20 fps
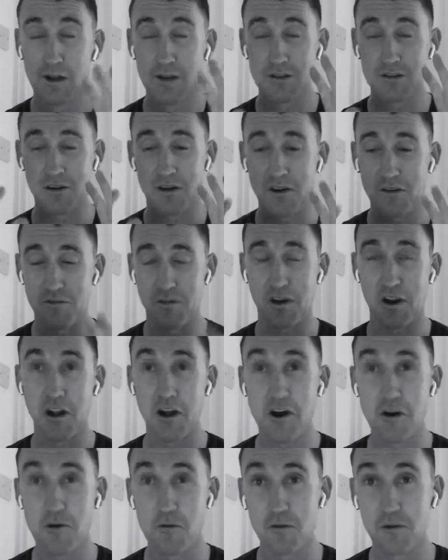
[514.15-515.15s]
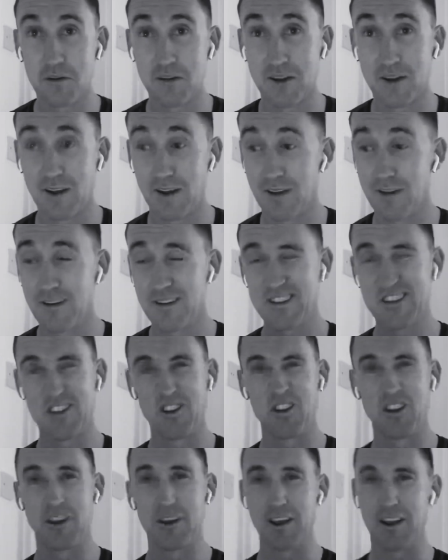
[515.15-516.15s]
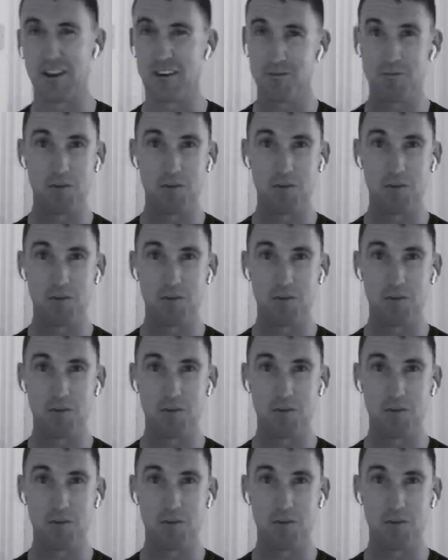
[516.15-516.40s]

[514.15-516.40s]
Sorry for the long one tonight. Sunday night,